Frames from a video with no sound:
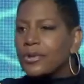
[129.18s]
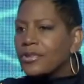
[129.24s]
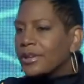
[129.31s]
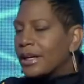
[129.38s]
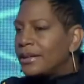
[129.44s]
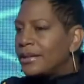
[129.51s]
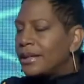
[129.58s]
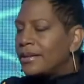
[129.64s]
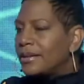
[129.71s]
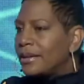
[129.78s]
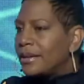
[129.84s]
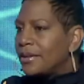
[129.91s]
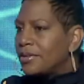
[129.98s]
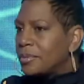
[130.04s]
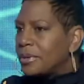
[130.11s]
identity
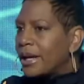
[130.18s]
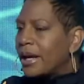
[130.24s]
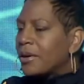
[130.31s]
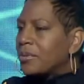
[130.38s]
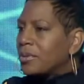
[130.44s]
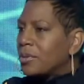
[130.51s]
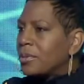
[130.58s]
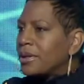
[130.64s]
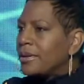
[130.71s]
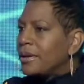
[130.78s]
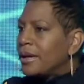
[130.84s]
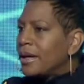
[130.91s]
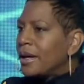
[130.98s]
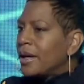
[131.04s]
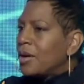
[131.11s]
as a black woman,
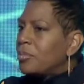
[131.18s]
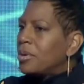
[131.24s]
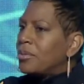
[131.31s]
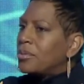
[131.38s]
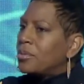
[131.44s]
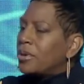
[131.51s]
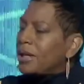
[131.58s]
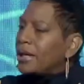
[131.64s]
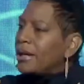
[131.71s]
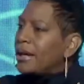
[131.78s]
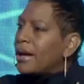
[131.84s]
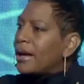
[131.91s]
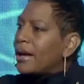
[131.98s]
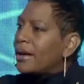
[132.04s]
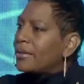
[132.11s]
but we
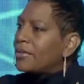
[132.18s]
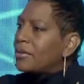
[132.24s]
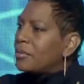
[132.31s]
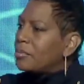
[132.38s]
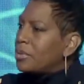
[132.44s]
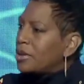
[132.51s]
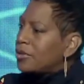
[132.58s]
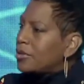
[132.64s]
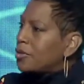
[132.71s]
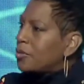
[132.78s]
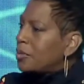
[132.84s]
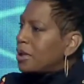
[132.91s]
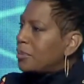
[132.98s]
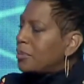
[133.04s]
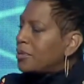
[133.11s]
as business
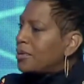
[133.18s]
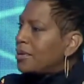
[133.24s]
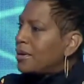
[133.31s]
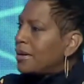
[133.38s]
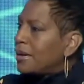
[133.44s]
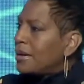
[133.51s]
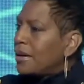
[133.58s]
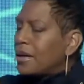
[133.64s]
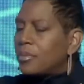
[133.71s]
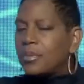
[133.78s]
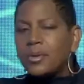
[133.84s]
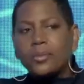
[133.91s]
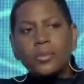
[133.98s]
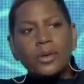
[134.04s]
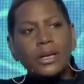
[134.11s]
people,
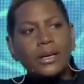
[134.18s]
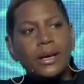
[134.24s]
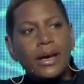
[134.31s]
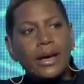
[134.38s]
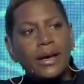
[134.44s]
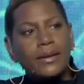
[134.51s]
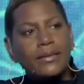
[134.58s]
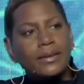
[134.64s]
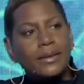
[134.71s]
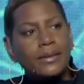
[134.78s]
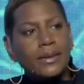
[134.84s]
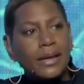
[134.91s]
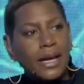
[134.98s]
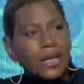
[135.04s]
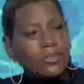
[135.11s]
but we as a
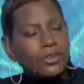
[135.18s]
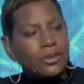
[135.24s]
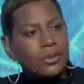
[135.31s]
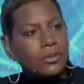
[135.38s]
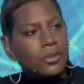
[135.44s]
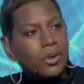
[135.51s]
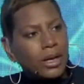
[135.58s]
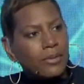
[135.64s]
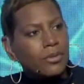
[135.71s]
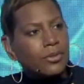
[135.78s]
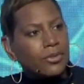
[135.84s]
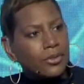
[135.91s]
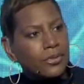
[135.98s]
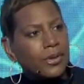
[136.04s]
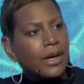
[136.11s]
nation will ever
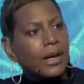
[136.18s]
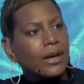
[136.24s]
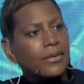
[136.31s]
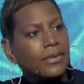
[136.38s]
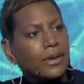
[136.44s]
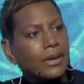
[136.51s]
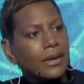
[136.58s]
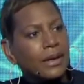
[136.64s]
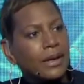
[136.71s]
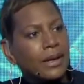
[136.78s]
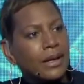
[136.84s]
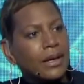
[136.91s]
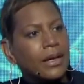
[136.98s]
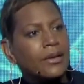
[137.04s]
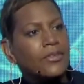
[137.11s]
survive,
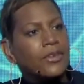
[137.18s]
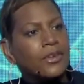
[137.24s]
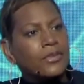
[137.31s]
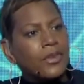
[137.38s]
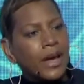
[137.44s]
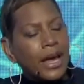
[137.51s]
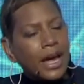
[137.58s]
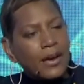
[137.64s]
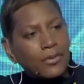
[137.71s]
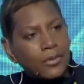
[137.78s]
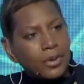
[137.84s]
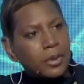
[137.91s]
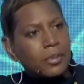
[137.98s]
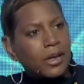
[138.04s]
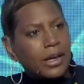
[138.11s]
is if
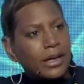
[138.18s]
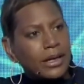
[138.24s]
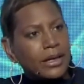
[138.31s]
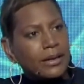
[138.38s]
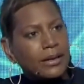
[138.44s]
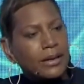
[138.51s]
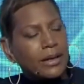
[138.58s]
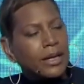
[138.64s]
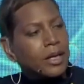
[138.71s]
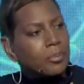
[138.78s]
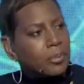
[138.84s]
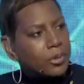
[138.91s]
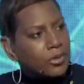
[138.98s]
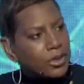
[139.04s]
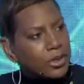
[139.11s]
everybody can
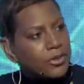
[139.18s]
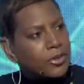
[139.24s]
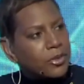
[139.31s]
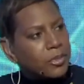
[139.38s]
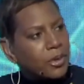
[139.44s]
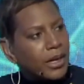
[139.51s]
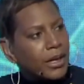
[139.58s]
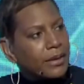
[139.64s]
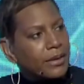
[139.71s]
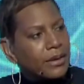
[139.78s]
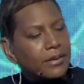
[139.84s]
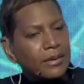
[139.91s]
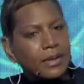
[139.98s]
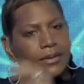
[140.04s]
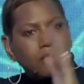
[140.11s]
participate
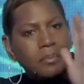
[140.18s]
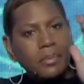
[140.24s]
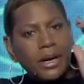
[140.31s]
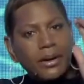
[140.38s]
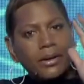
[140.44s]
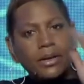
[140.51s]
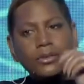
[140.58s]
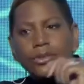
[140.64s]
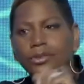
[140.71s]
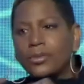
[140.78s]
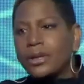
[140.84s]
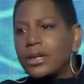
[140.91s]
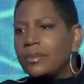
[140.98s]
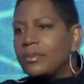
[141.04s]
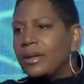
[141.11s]
in this American
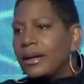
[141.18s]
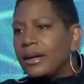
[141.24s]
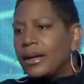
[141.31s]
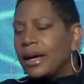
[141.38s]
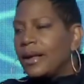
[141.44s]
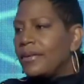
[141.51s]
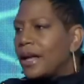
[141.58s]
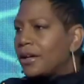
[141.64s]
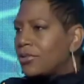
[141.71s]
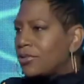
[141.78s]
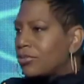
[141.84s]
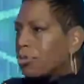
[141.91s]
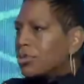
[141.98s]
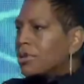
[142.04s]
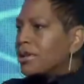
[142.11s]
dream, and that is
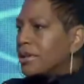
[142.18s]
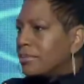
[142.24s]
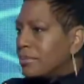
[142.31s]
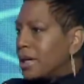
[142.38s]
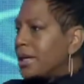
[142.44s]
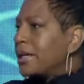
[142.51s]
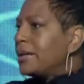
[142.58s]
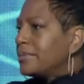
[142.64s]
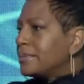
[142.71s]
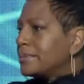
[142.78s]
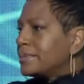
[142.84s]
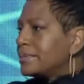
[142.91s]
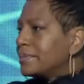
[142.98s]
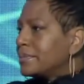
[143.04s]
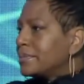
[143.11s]
rooted in money.
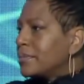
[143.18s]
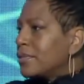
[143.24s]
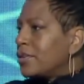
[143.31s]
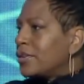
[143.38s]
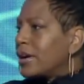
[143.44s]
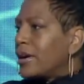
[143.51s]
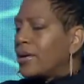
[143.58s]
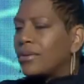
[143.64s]
So,